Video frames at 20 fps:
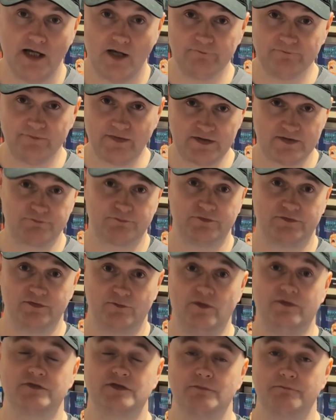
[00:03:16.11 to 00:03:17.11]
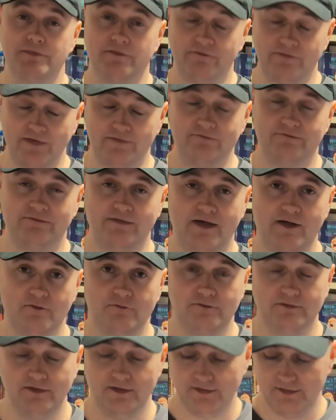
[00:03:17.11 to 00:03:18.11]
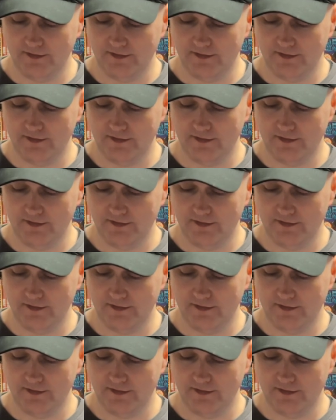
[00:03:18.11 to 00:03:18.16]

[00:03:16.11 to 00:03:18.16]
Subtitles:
I'm desperate to watch it, but that's how